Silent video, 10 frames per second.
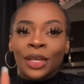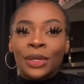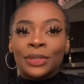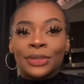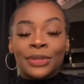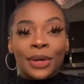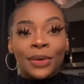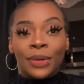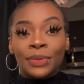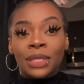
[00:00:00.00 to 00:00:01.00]

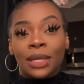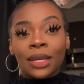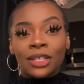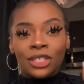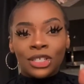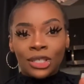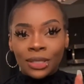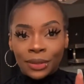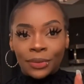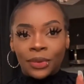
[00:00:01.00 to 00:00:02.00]
So it was like
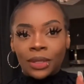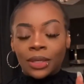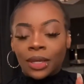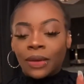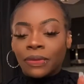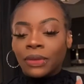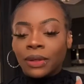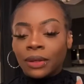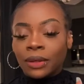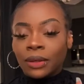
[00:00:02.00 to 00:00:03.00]
Sheila week, and
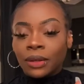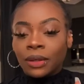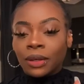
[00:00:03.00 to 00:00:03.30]
then